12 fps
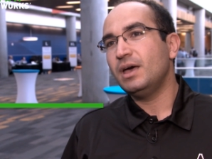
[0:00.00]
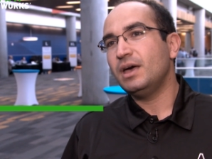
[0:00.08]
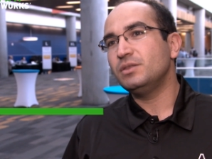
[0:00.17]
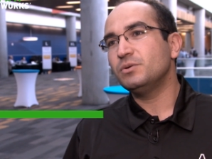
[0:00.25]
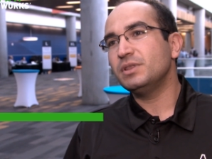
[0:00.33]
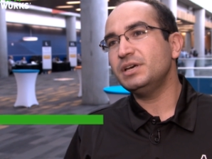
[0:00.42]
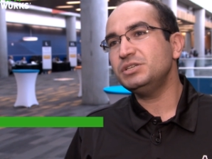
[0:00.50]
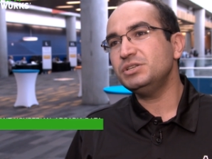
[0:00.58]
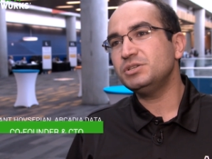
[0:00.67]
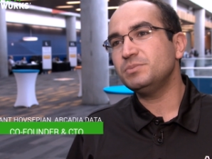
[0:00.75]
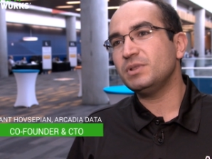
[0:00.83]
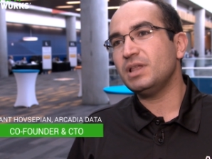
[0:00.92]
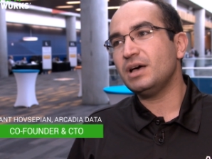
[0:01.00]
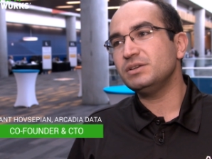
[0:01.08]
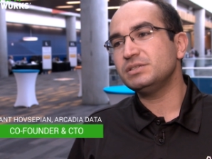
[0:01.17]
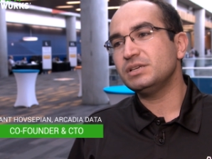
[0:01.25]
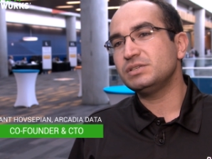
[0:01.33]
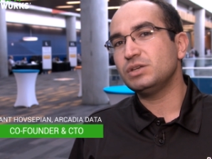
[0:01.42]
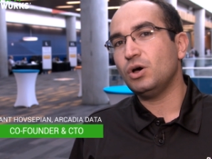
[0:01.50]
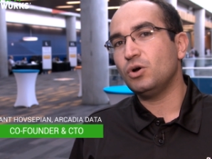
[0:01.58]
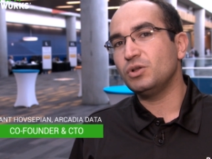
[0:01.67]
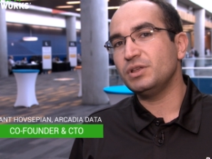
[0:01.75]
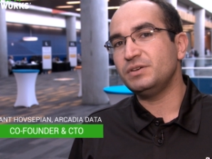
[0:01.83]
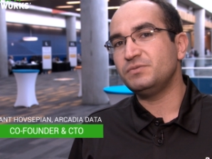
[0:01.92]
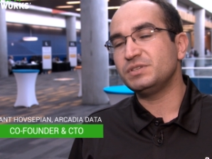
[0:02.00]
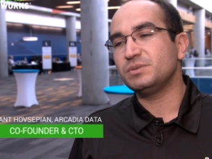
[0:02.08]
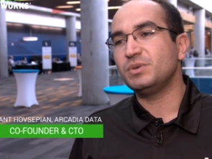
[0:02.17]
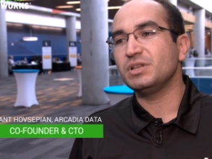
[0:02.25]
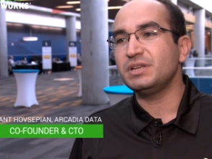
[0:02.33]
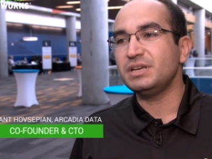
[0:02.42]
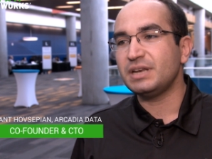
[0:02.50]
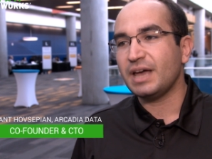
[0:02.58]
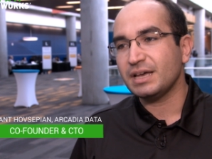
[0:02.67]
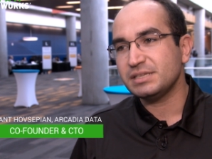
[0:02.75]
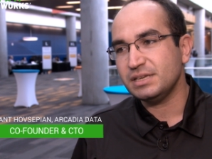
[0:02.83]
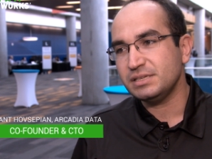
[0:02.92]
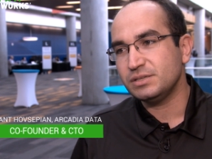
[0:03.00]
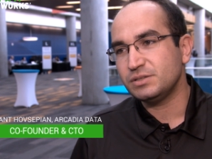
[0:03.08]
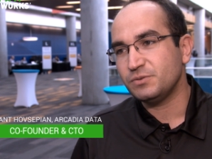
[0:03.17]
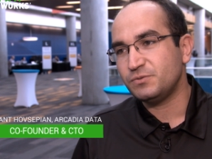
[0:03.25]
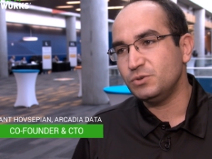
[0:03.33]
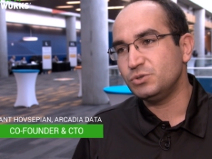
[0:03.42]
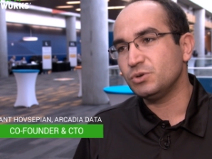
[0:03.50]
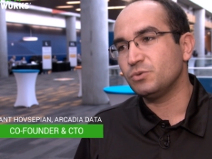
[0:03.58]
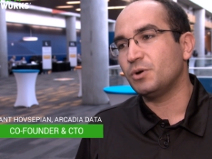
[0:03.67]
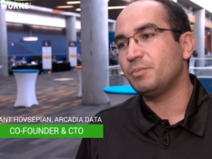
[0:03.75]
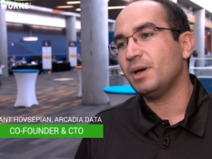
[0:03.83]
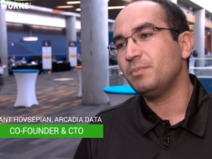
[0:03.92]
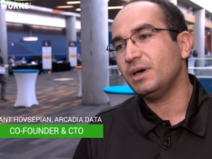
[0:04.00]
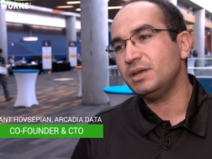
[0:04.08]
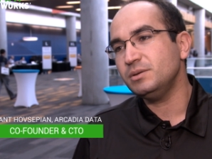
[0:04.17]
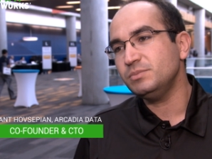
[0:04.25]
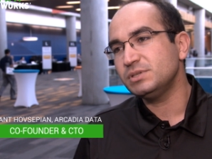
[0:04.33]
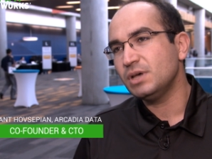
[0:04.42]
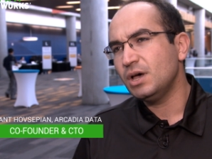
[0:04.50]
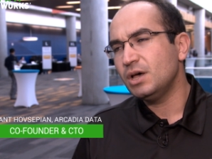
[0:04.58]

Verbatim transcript: and the relationship allows us early visibility and access into future roadmap items,